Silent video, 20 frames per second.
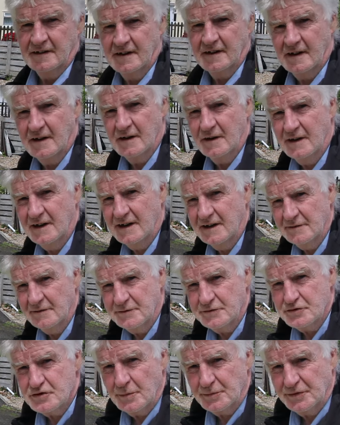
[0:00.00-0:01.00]

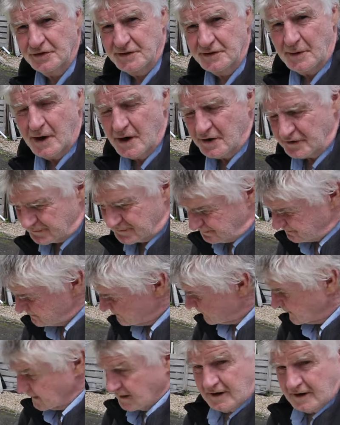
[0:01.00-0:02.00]
Jobs on the boat,
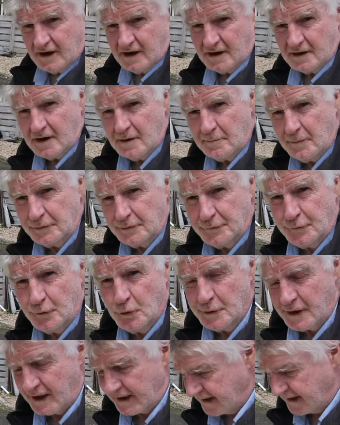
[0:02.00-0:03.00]
up on the
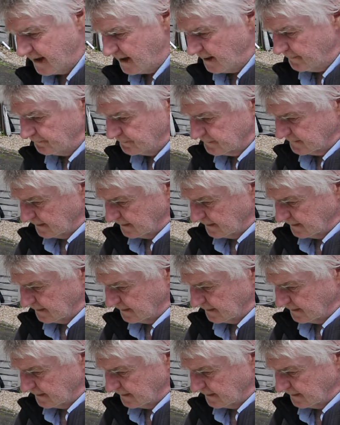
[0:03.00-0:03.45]
foredeck here.